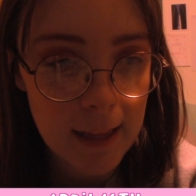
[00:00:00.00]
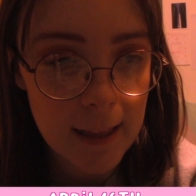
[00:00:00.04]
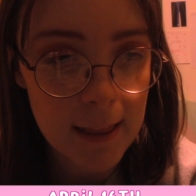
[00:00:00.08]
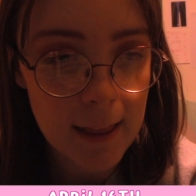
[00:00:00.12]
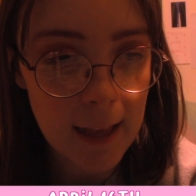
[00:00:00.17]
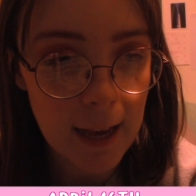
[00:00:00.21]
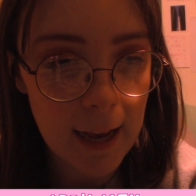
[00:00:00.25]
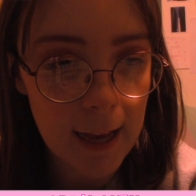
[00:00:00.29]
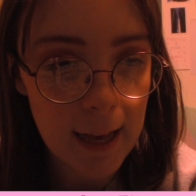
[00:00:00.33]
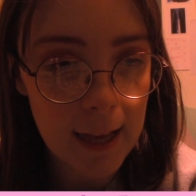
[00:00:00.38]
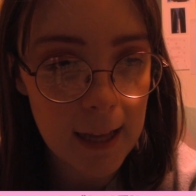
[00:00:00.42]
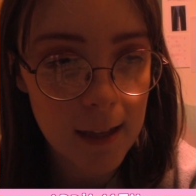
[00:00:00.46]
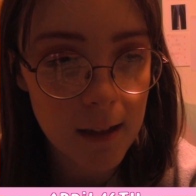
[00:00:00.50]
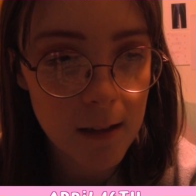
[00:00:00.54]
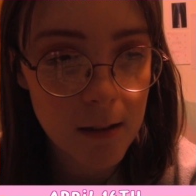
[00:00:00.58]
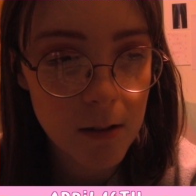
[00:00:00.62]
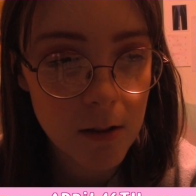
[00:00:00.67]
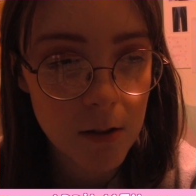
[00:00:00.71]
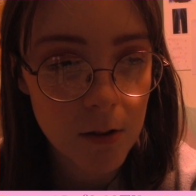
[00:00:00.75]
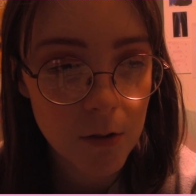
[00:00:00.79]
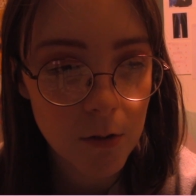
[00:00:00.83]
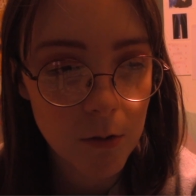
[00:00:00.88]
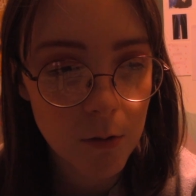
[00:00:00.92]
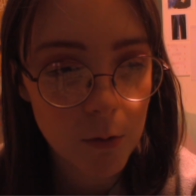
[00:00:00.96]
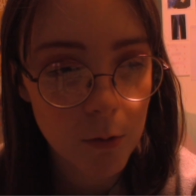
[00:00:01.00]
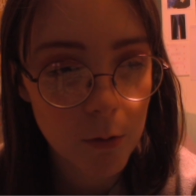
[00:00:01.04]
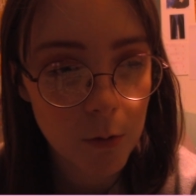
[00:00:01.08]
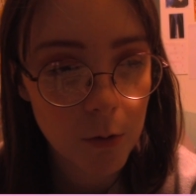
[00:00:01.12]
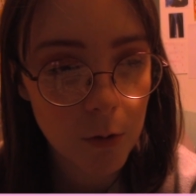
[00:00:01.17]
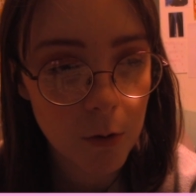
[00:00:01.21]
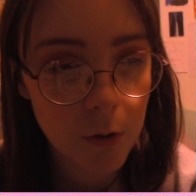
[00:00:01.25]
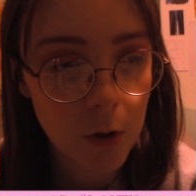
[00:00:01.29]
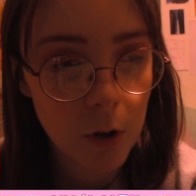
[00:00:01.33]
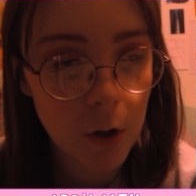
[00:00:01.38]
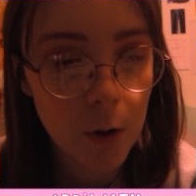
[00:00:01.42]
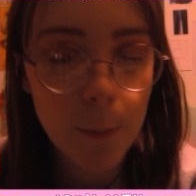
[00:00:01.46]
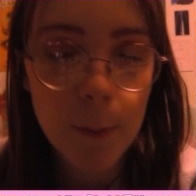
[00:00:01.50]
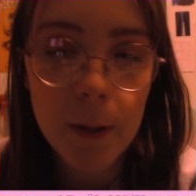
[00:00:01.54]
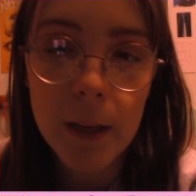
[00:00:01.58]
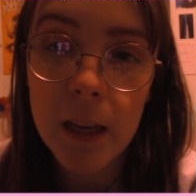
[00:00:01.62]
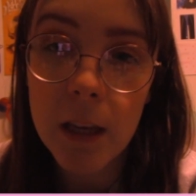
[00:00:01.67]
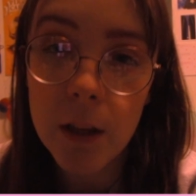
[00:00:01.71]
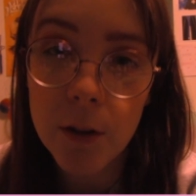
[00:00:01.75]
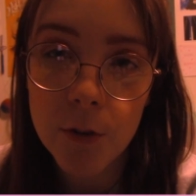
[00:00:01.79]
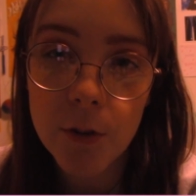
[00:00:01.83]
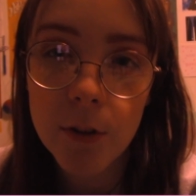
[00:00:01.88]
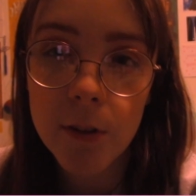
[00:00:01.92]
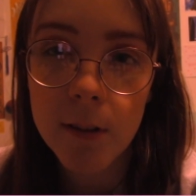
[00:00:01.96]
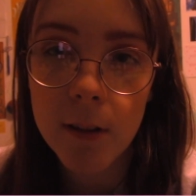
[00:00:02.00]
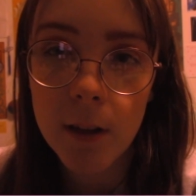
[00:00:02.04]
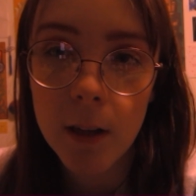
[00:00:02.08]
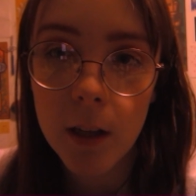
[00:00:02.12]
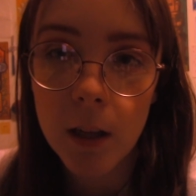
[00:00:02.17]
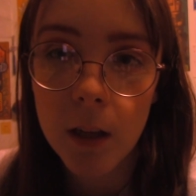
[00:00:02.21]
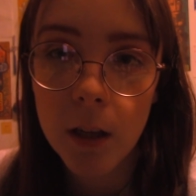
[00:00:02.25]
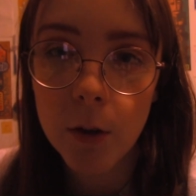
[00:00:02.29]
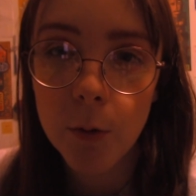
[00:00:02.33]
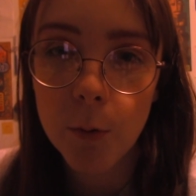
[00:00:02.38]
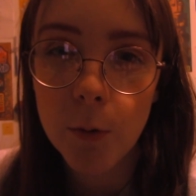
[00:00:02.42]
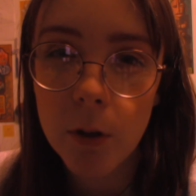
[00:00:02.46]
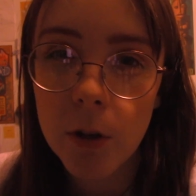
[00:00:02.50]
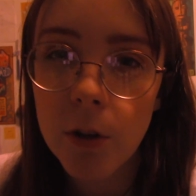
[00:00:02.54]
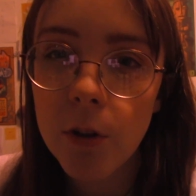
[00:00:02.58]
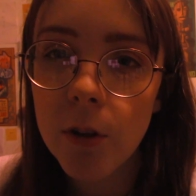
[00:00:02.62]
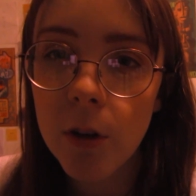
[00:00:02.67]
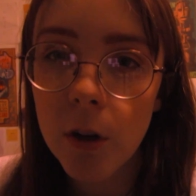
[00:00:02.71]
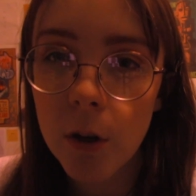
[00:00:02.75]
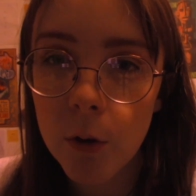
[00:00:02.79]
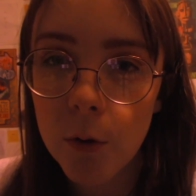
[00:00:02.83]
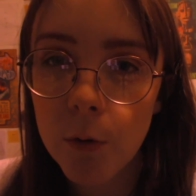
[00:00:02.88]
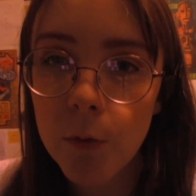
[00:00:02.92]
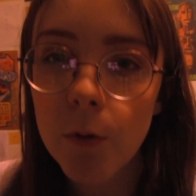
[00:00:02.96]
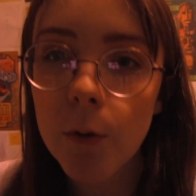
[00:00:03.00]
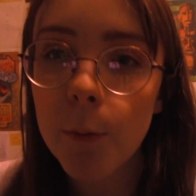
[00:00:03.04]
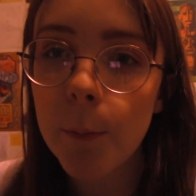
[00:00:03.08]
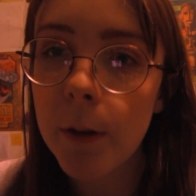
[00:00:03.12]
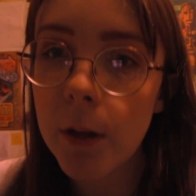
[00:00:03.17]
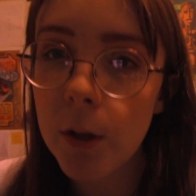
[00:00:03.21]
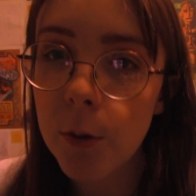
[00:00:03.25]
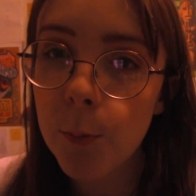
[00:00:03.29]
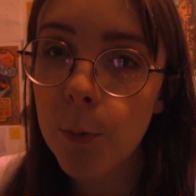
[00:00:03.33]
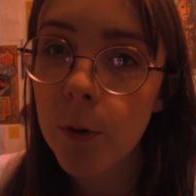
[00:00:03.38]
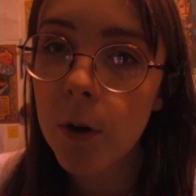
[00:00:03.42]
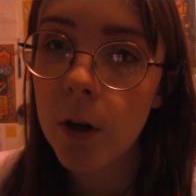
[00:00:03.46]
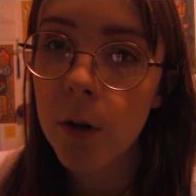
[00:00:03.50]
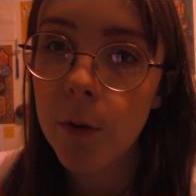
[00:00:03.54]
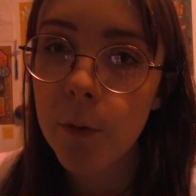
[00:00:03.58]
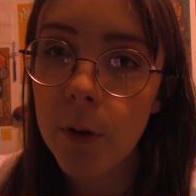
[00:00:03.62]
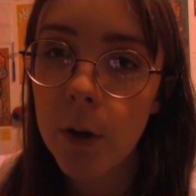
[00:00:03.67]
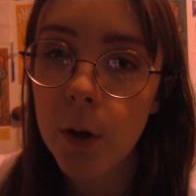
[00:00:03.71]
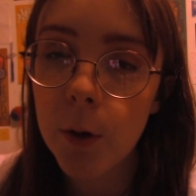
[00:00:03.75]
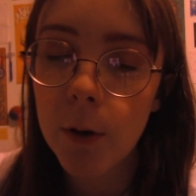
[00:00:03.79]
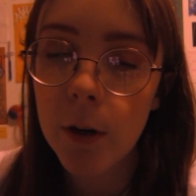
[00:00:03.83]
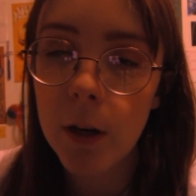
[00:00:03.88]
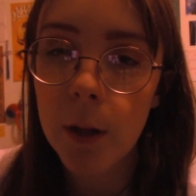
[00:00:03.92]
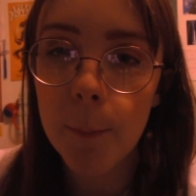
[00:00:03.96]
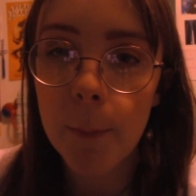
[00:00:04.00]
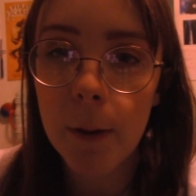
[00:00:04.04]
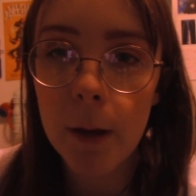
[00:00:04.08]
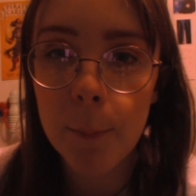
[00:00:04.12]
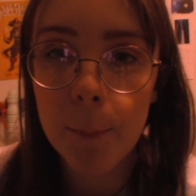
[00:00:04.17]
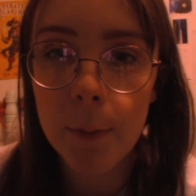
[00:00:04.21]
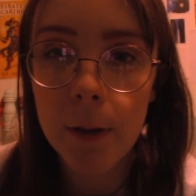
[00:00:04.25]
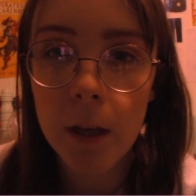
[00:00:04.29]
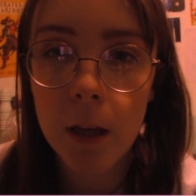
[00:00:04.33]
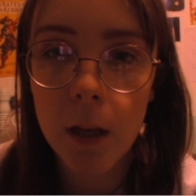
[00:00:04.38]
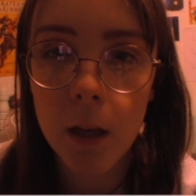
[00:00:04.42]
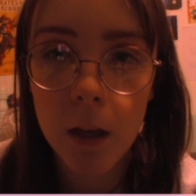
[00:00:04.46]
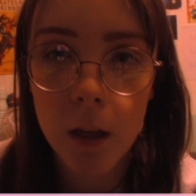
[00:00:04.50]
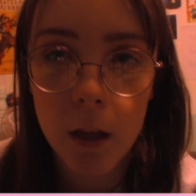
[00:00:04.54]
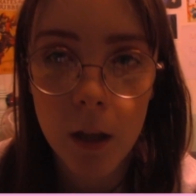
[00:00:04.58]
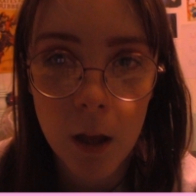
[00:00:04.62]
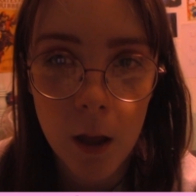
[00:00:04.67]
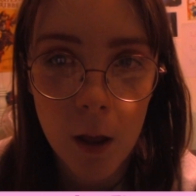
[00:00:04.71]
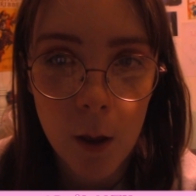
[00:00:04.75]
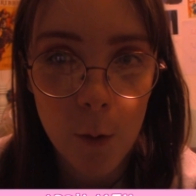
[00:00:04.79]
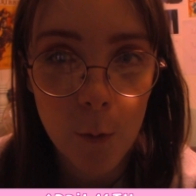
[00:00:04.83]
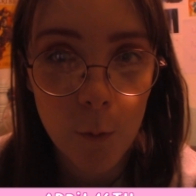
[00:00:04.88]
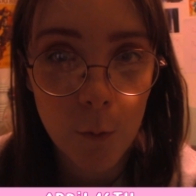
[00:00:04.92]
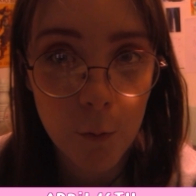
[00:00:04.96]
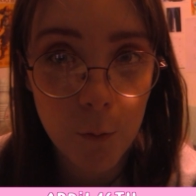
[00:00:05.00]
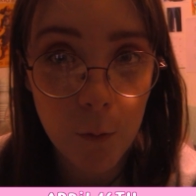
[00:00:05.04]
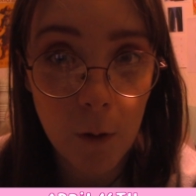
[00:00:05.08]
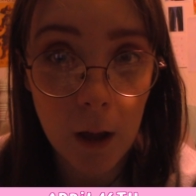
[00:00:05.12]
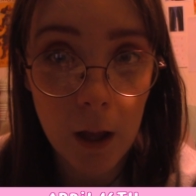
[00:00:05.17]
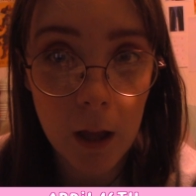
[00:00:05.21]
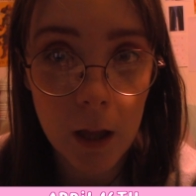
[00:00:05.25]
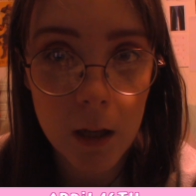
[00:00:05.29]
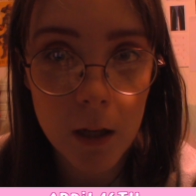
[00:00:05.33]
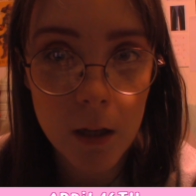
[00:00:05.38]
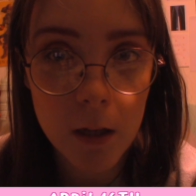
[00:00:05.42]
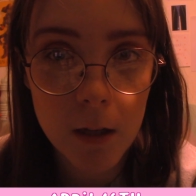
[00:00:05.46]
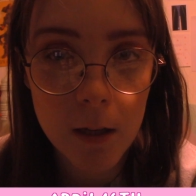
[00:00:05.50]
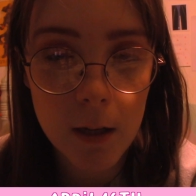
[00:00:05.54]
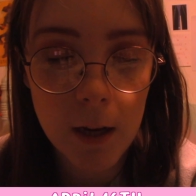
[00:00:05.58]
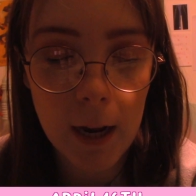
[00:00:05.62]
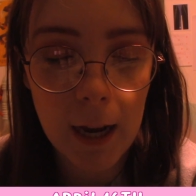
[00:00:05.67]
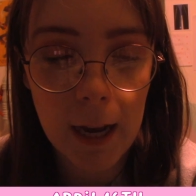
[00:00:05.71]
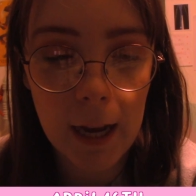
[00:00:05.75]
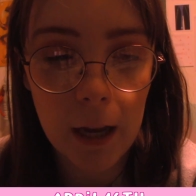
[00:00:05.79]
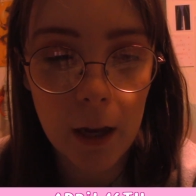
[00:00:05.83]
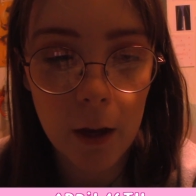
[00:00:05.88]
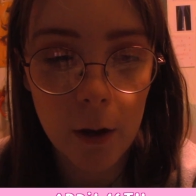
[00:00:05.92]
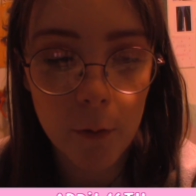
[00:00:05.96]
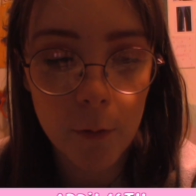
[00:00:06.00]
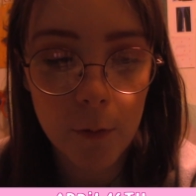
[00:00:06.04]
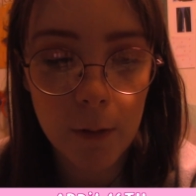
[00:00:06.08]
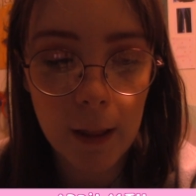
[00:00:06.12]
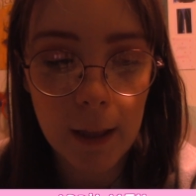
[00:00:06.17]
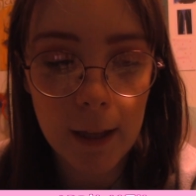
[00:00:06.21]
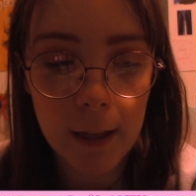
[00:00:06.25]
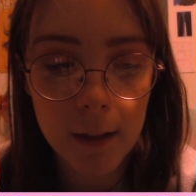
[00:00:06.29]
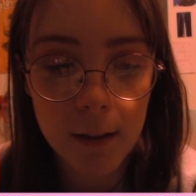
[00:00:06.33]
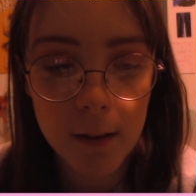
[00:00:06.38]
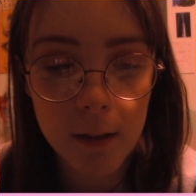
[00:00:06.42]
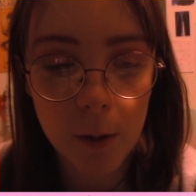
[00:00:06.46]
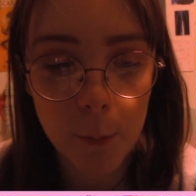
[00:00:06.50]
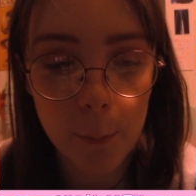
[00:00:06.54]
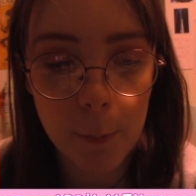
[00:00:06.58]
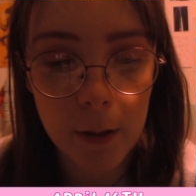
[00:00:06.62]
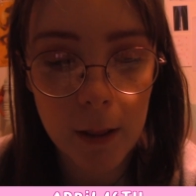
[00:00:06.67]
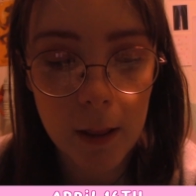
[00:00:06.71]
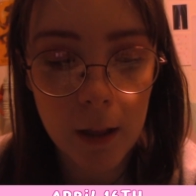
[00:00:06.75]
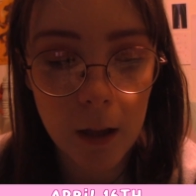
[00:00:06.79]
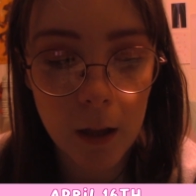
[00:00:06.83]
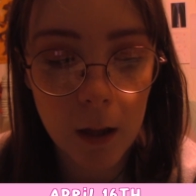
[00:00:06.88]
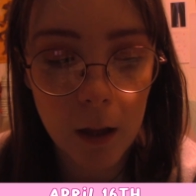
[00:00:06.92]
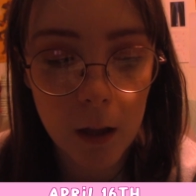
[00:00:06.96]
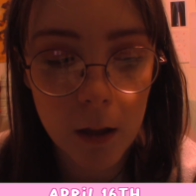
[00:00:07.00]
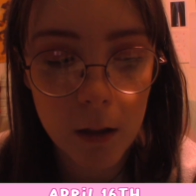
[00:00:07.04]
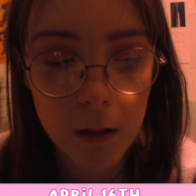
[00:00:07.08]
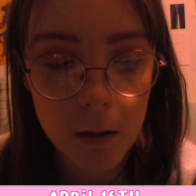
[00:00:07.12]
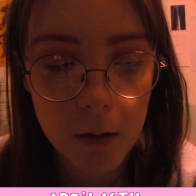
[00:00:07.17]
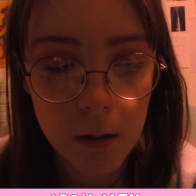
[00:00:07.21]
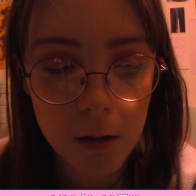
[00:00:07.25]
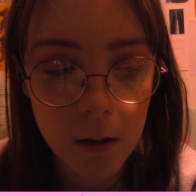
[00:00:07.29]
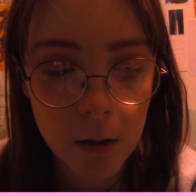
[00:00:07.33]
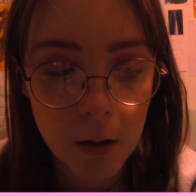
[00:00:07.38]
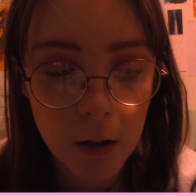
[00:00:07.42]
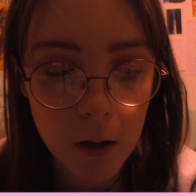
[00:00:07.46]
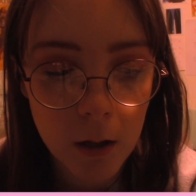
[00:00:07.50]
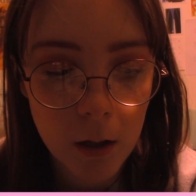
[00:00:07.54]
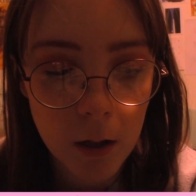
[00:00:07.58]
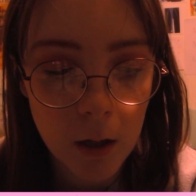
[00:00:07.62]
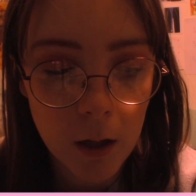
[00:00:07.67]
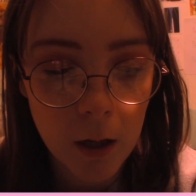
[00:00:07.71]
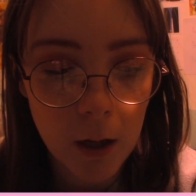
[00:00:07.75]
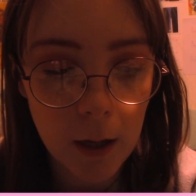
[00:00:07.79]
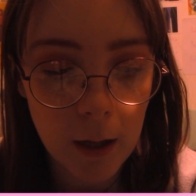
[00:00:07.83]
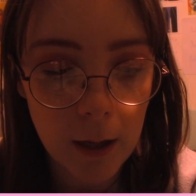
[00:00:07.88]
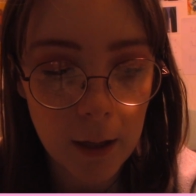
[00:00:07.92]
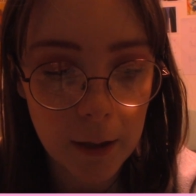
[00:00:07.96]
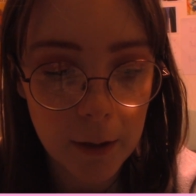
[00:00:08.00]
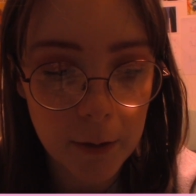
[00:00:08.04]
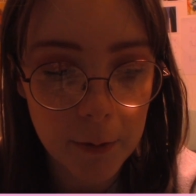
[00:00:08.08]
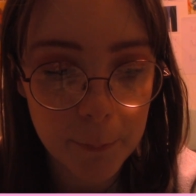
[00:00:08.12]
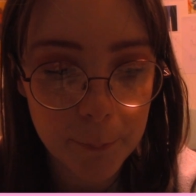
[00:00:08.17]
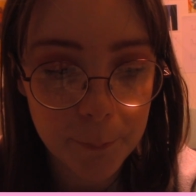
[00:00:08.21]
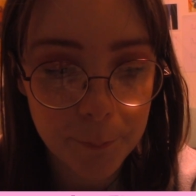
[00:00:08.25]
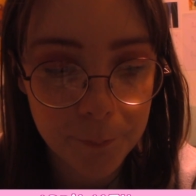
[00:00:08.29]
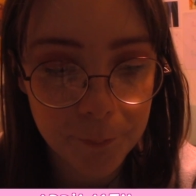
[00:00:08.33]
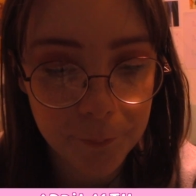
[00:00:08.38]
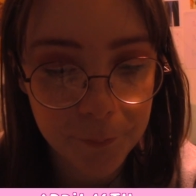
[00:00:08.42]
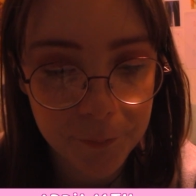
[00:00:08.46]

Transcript: that could be interesting when shown from his point of view, and it might be fun to have like some of the um,